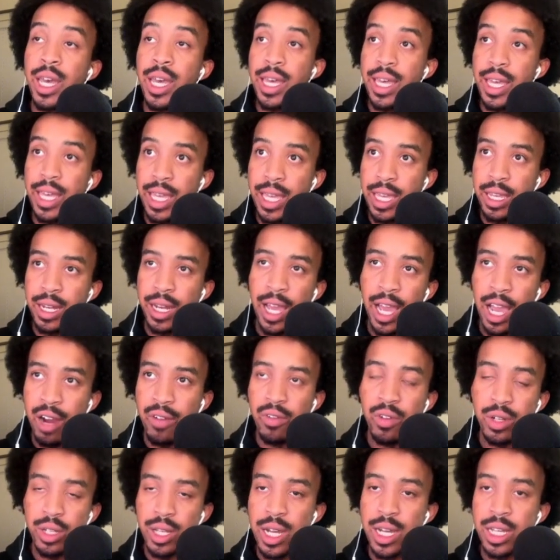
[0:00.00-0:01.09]
in
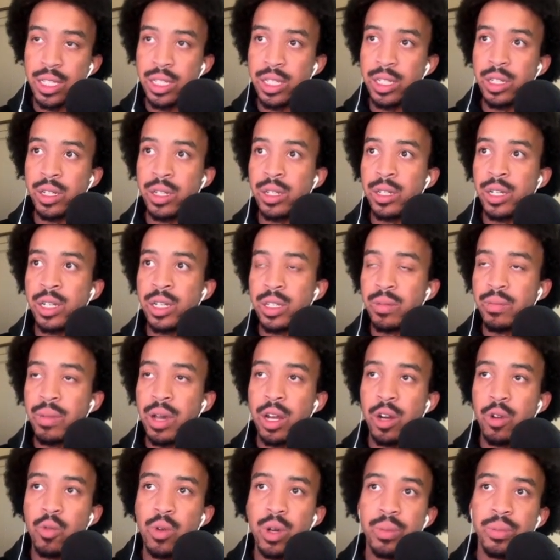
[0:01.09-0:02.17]
advertising, doesn't matter
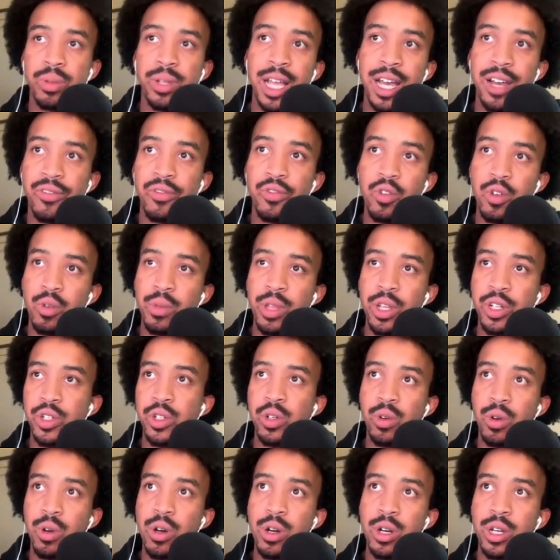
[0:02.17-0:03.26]
what platform that you're
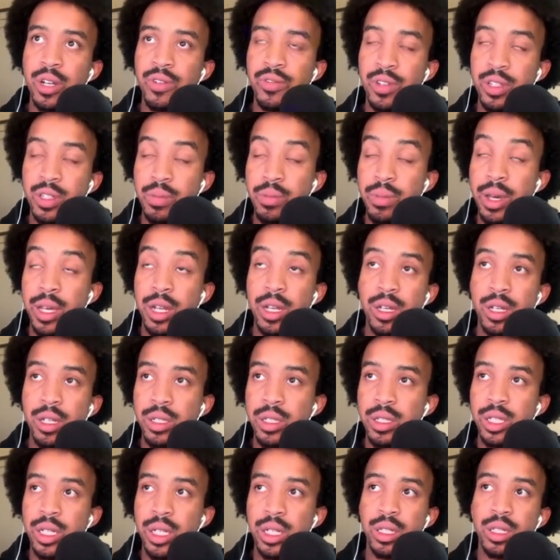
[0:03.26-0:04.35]
on, if it's Meta,
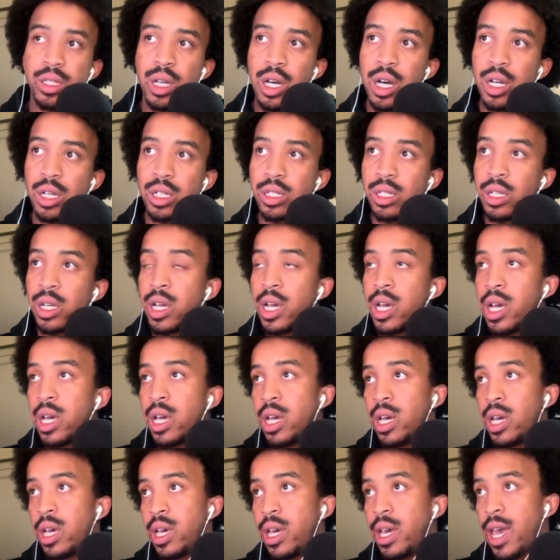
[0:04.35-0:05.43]
TikTok,
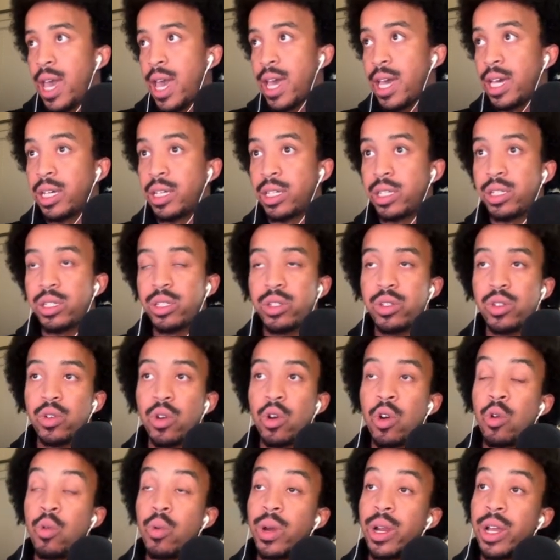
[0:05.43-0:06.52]
X, or
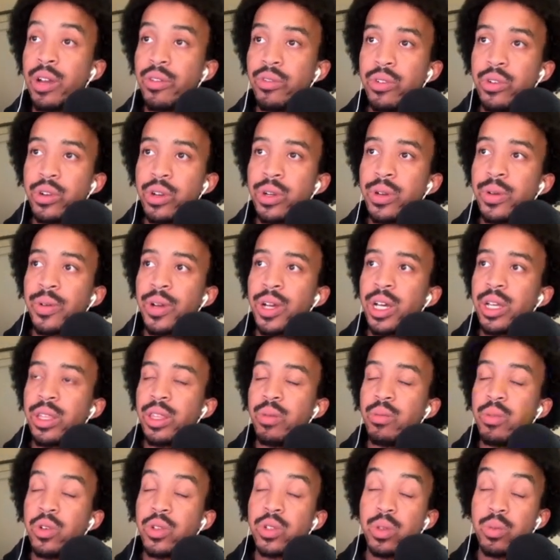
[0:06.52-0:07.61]
whatever, the
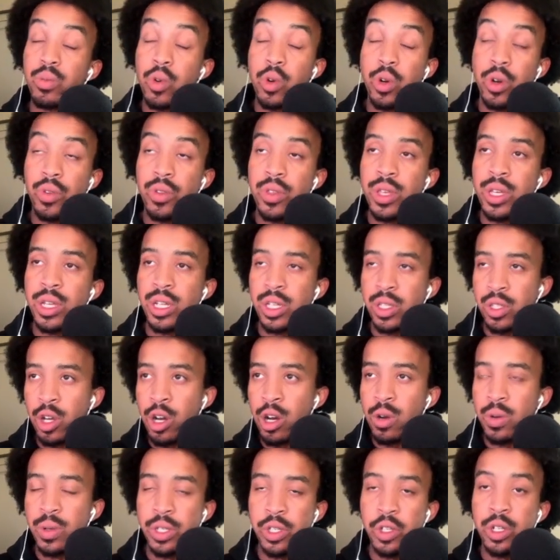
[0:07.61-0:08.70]
most important thing is
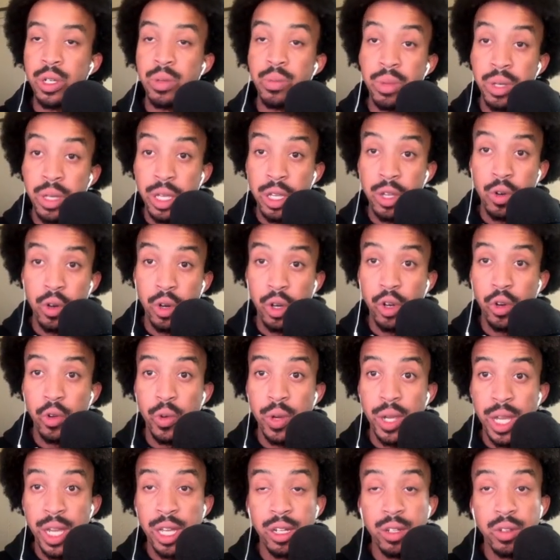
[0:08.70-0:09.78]
always going to be your
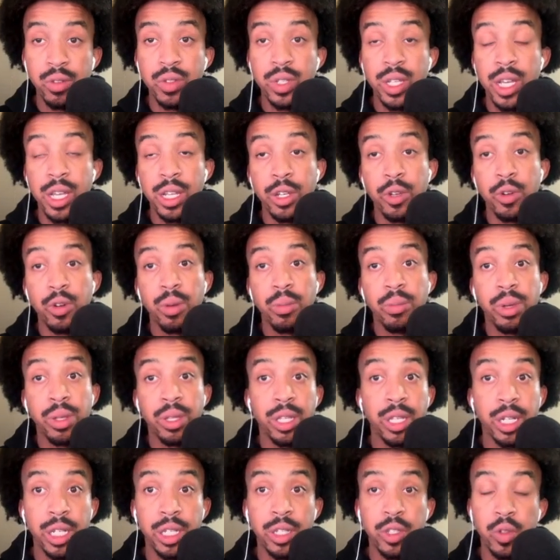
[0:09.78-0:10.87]
creatives and your ability
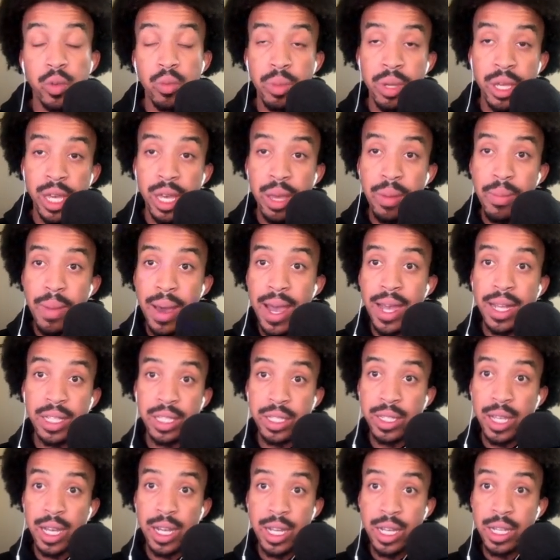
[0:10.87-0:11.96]
to be a mad
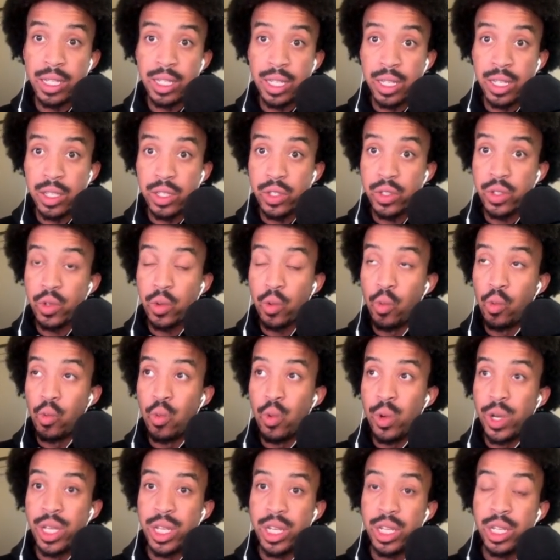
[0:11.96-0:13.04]
scientist
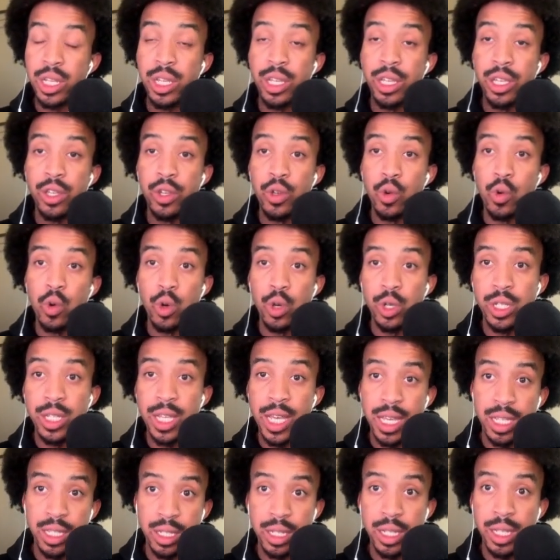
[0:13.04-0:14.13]
when you're
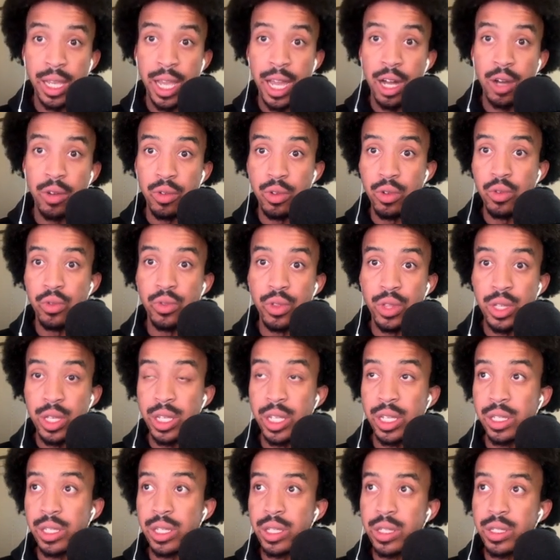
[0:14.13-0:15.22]
testing out new things
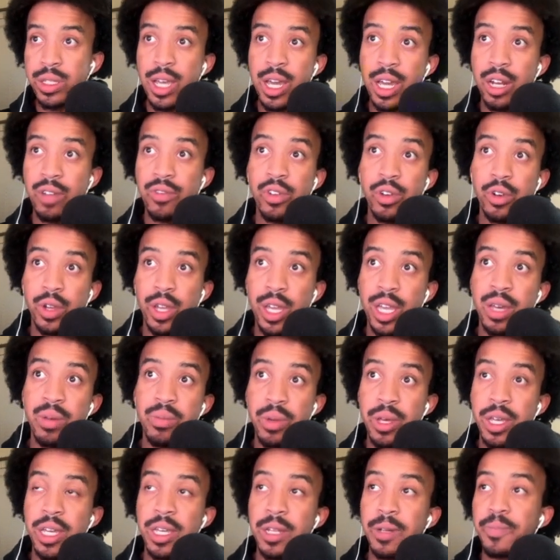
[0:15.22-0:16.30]
inside of your
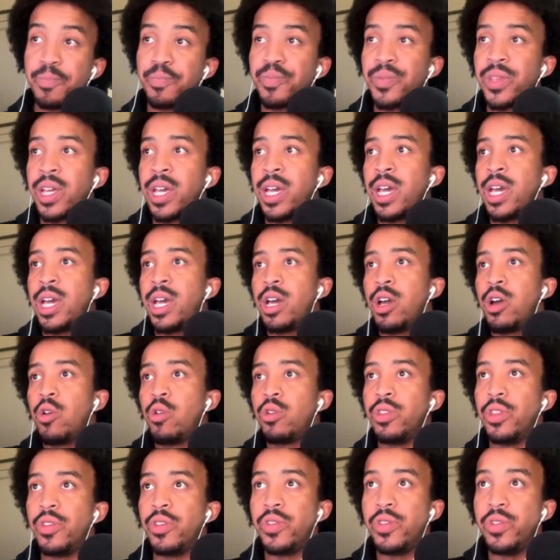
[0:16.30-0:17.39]
campaign. The
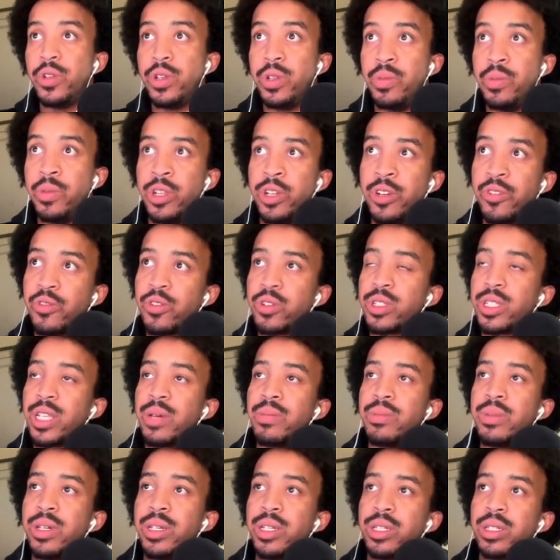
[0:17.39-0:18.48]
difference that
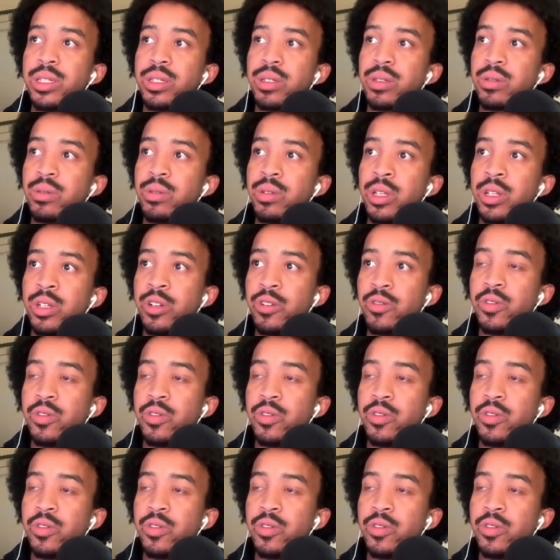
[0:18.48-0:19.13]
makes the difference